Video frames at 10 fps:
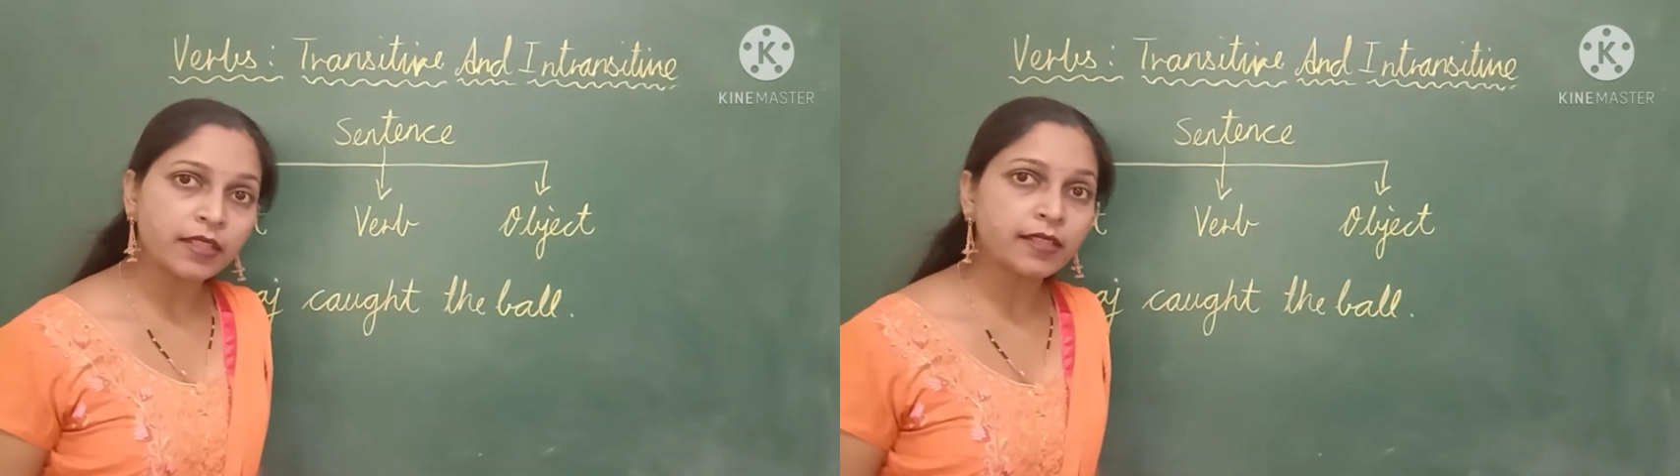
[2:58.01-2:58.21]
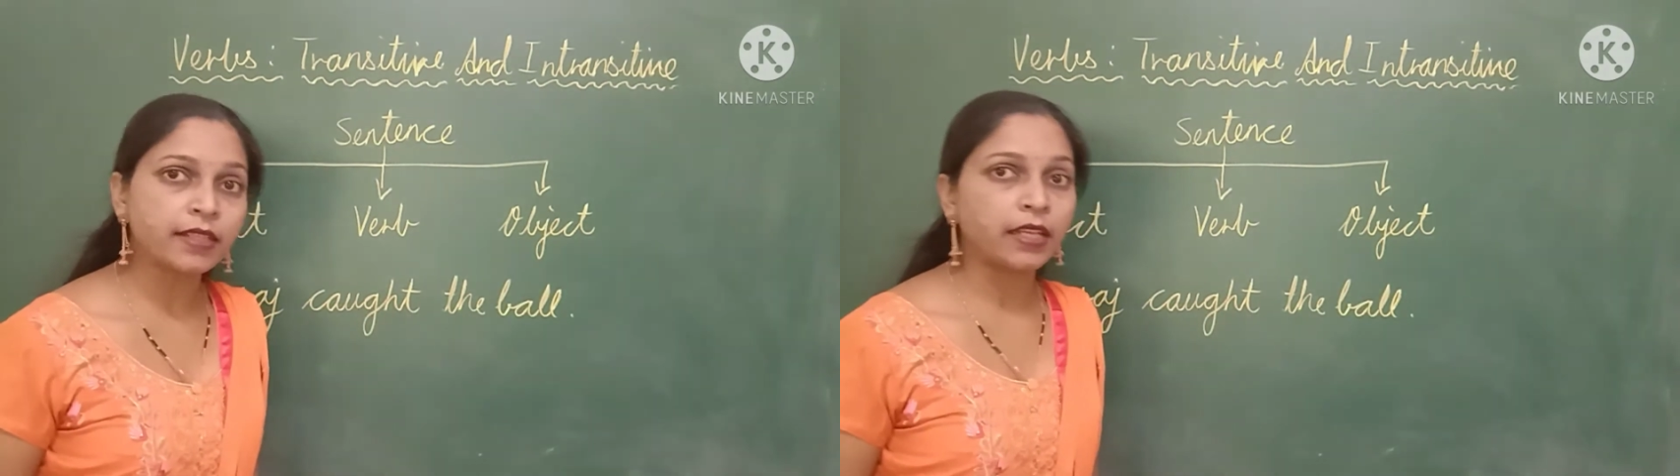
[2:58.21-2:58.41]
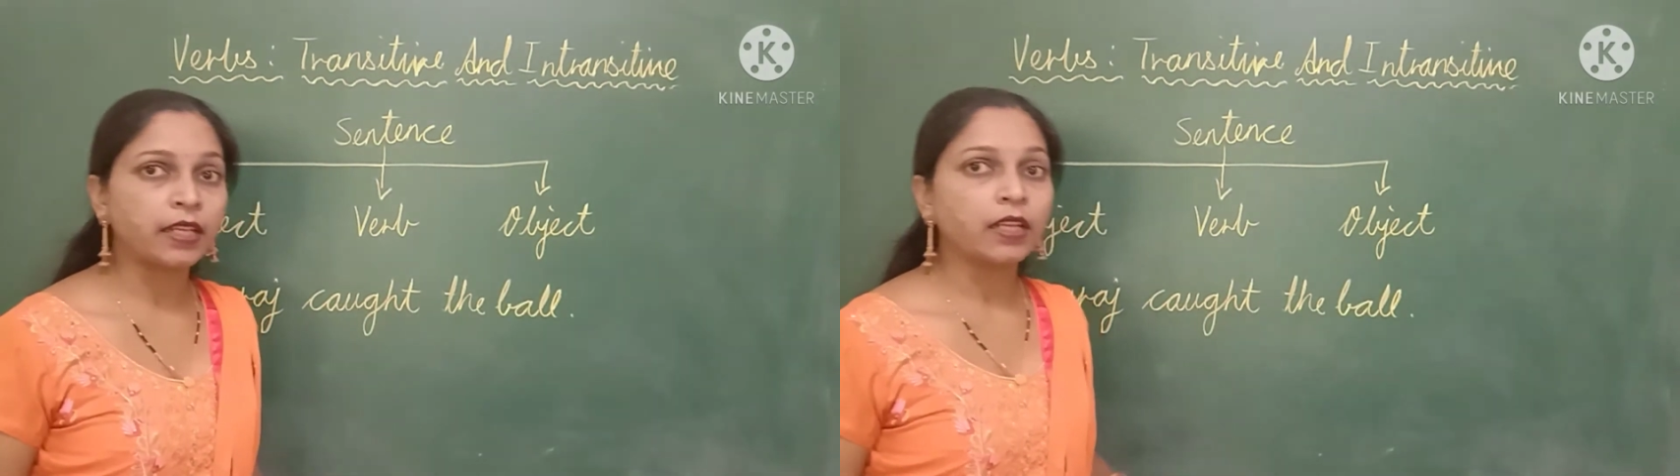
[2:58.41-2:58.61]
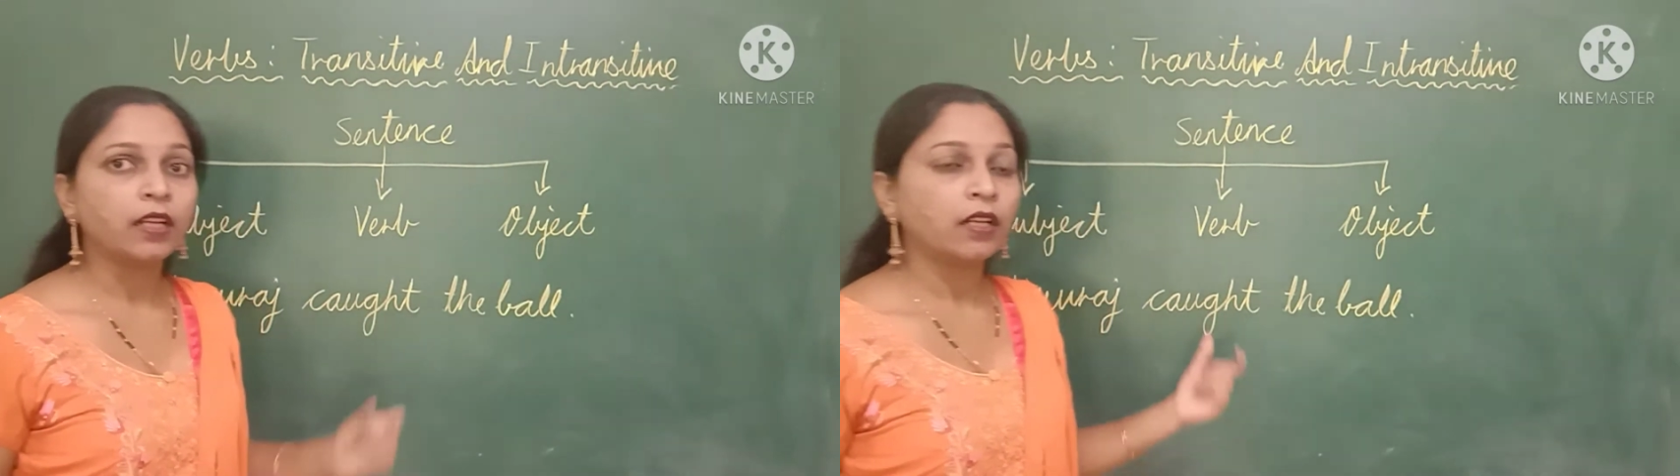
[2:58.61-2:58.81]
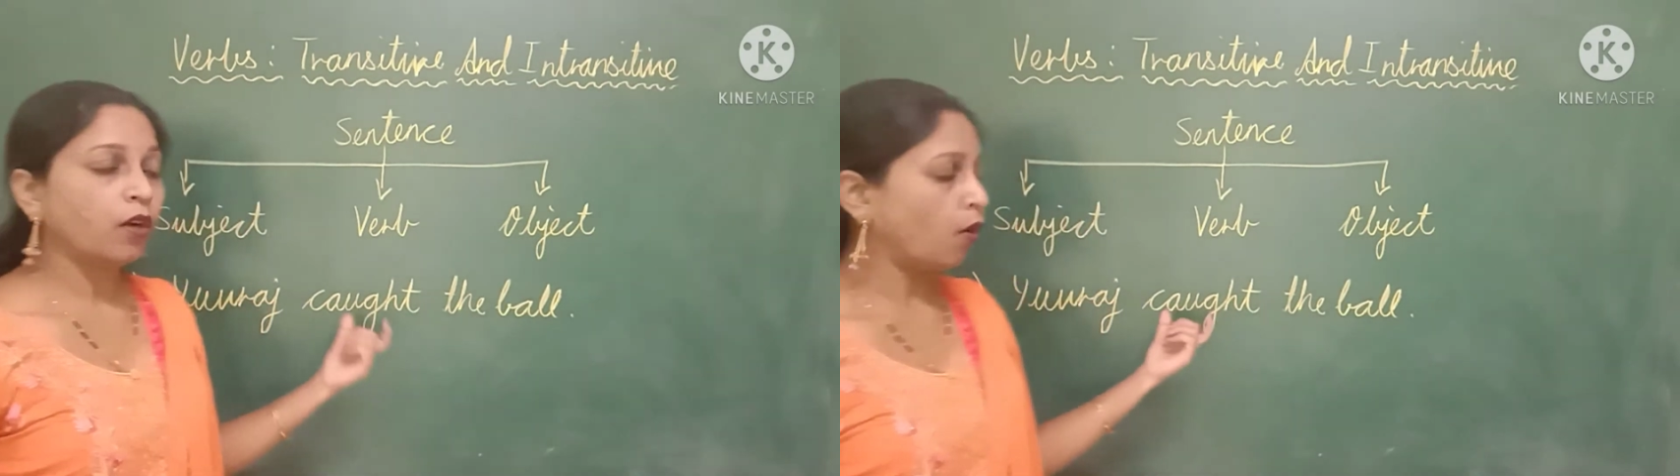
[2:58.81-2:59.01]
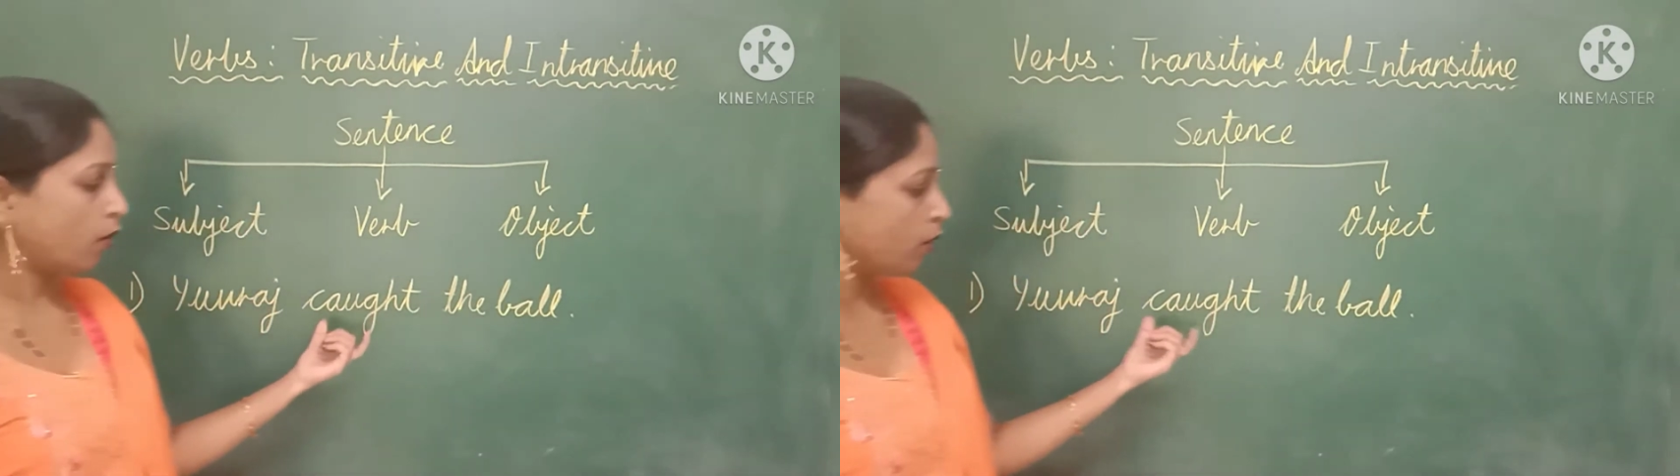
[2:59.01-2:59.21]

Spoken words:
us see or